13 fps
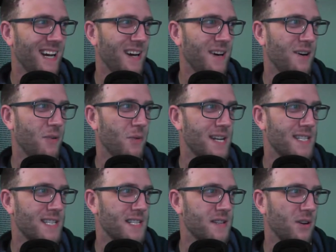oh,
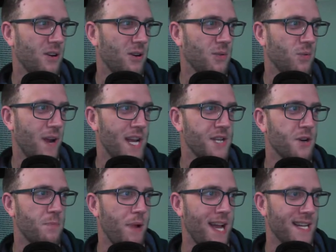Wes says they're called
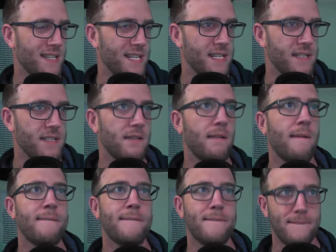Ranger panties.
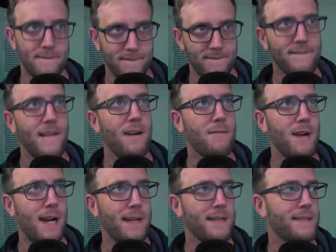All
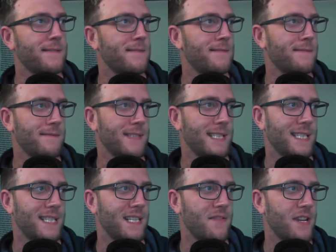right, I
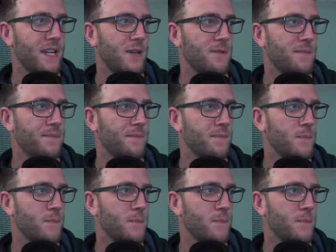didn't even know.